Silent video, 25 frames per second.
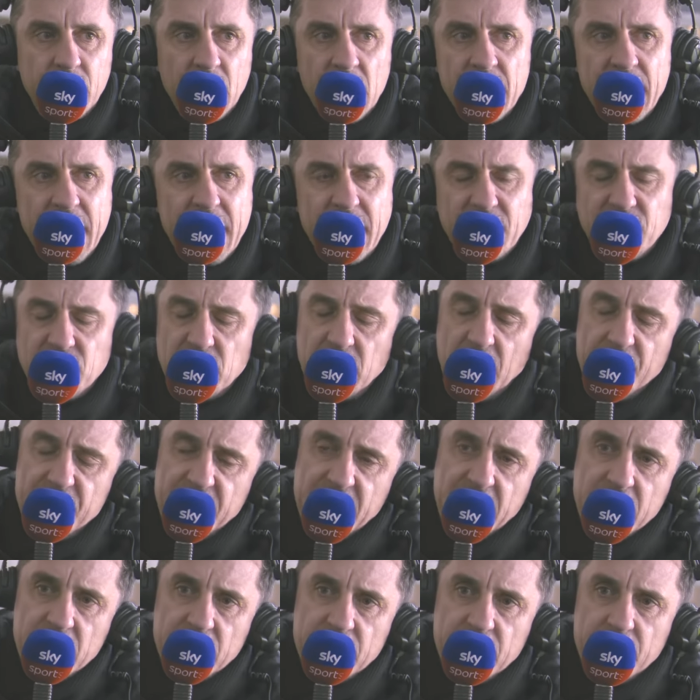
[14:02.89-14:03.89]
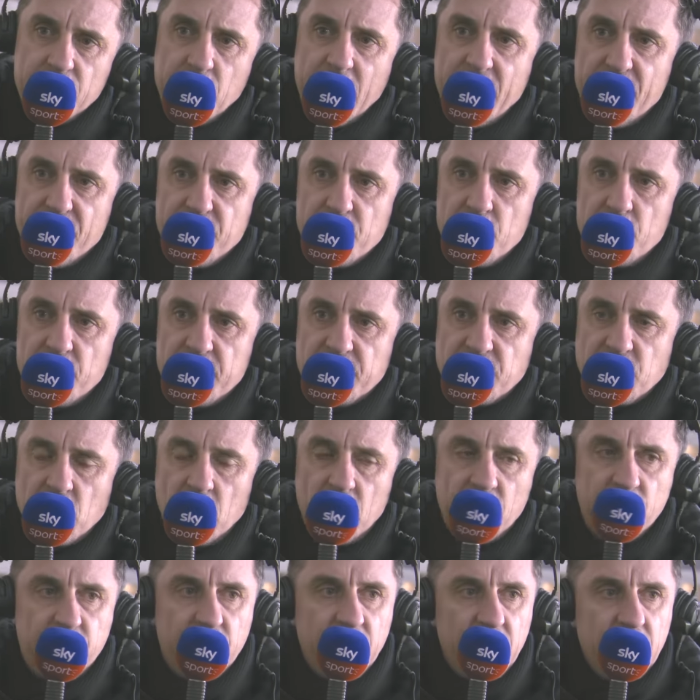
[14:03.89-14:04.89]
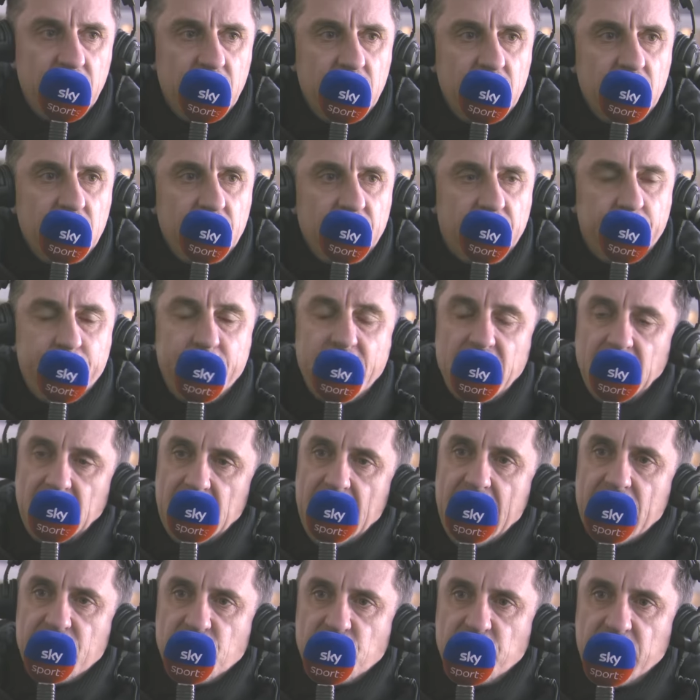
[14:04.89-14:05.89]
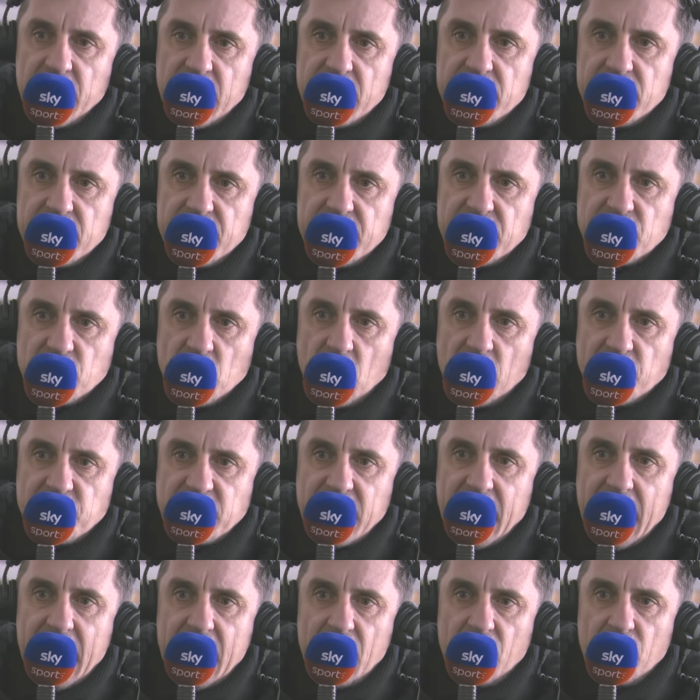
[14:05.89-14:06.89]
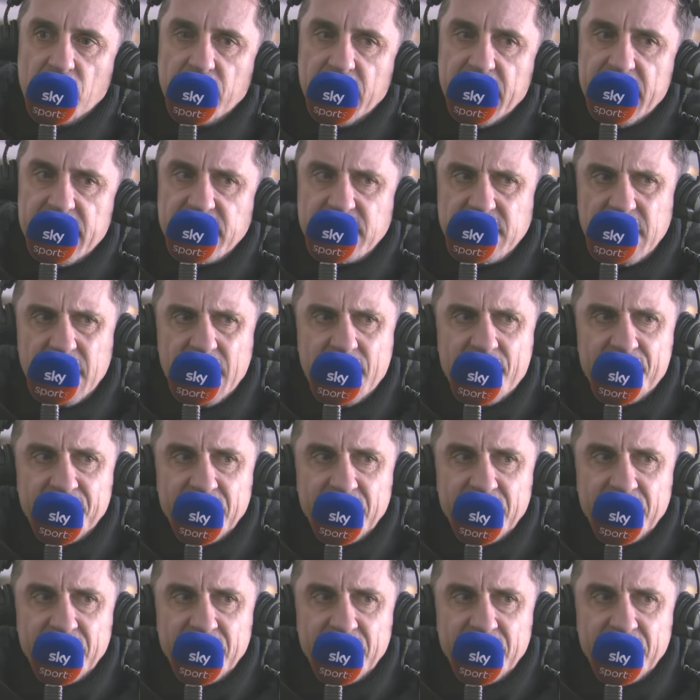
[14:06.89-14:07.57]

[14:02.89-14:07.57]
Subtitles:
And Arsenal, I think, went through the sort of the middle last year in the sort of title race.